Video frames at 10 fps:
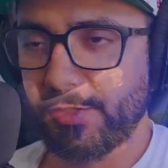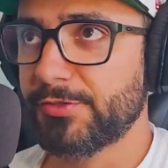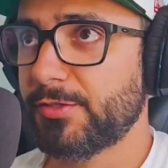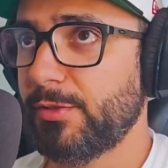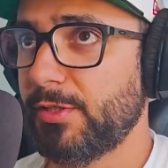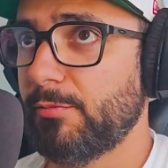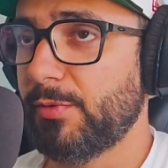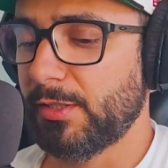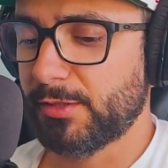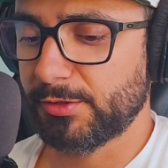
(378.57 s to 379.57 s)
I used to be a
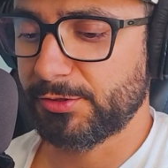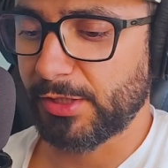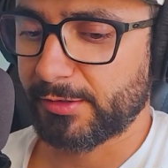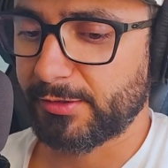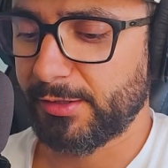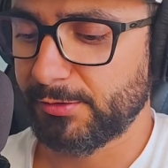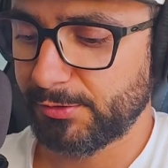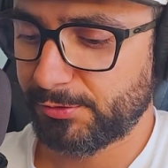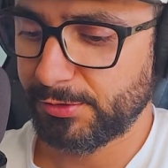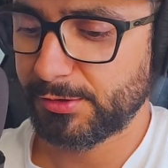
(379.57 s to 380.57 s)
big Jack
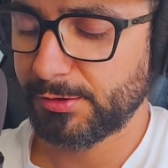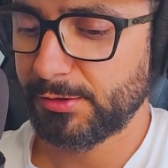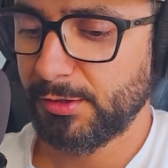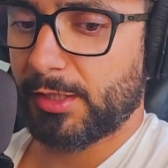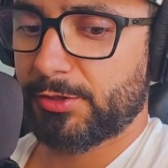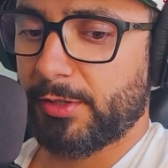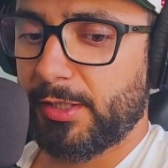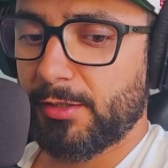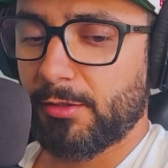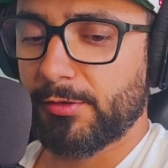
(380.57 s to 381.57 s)
Daniels drinker. I
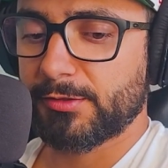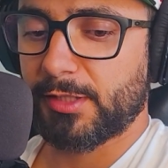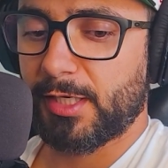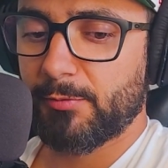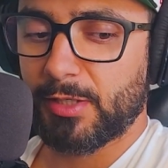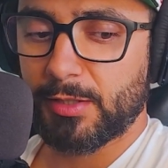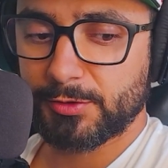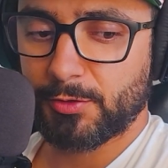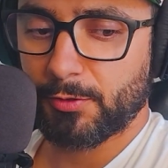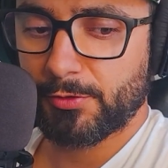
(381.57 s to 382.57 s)
drank it all the time when I
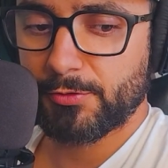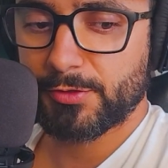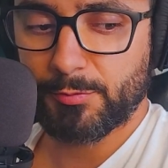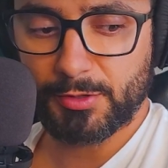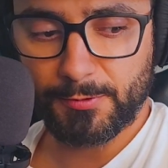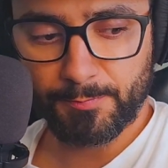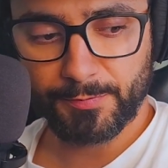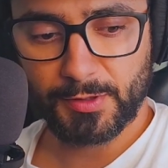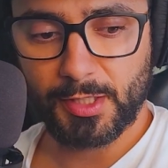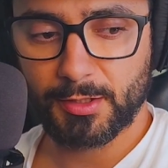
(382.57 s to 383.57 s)
was going through something.
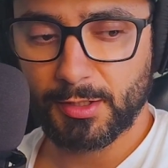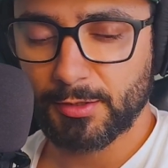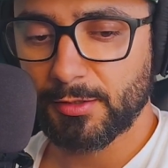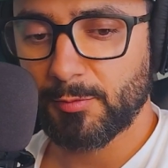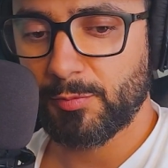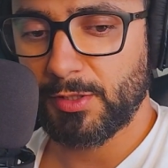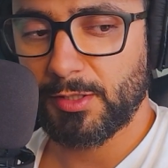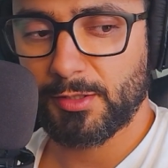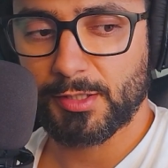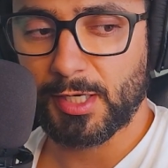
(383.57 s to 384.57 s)
And it ended up
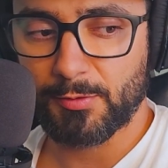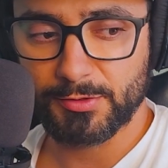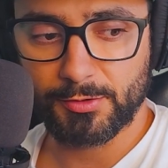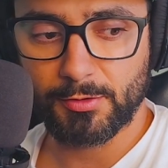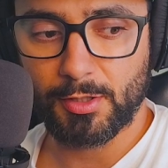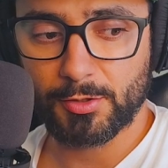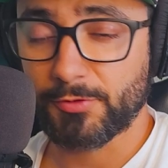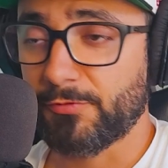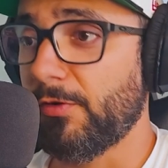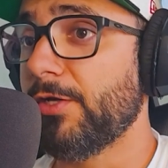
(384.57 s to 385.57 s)
being that I was no
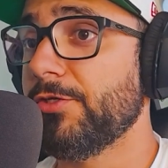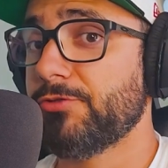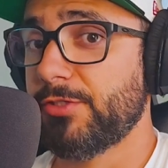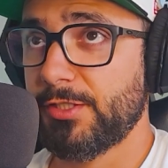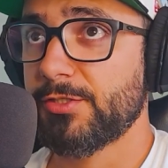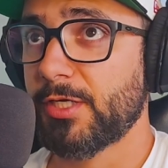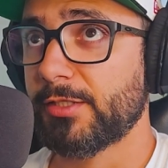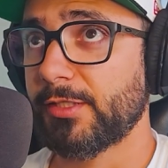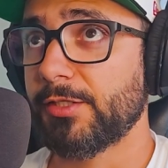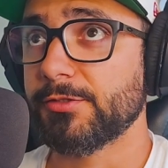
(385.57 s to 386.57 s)
longer fun drinking
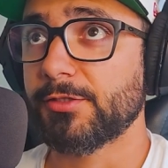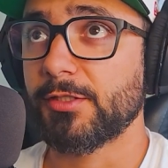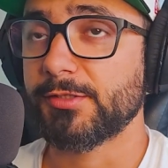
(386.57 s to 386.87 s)
Jack Daniels.